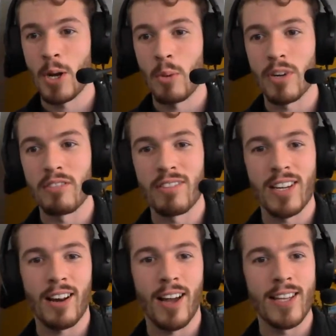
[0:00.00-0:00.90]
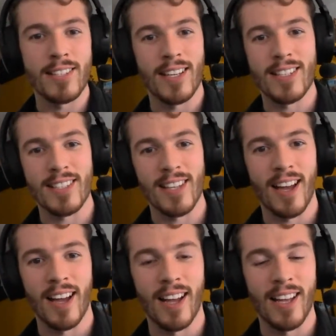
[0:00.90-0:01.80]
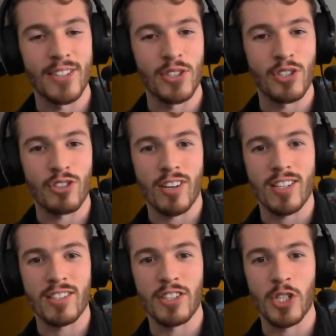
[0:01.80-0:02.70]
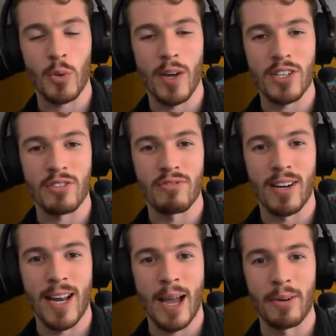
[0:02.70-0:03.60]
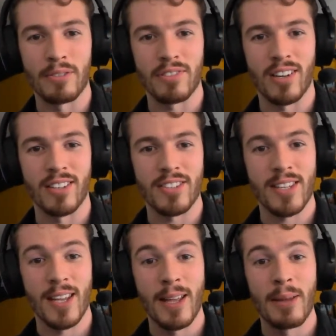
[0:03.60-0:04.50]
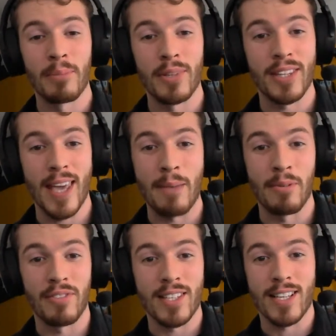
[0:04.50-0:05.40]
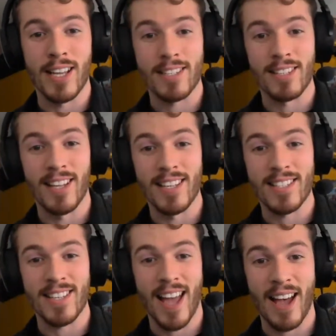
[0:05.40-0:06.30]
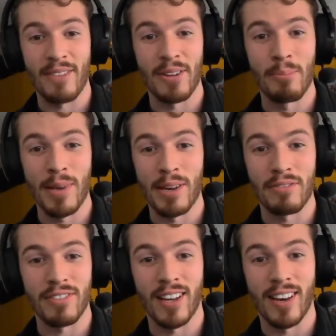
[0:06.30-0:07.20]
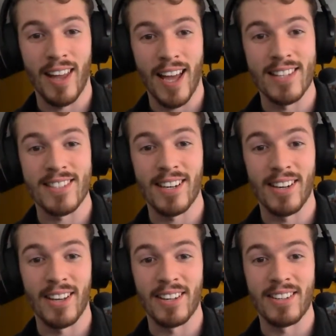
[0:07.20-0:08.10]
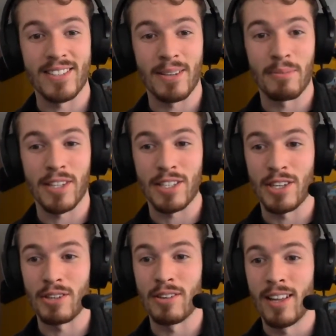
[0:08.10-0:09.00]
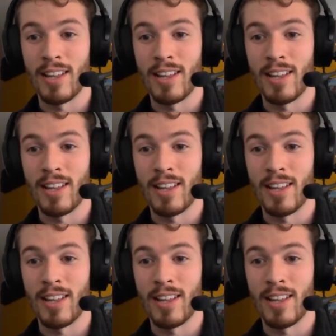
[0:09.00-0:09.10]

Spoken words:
We realize it's a strange situation right now in France, but the aim of this lesson is to have a bit of fun and to learn something new.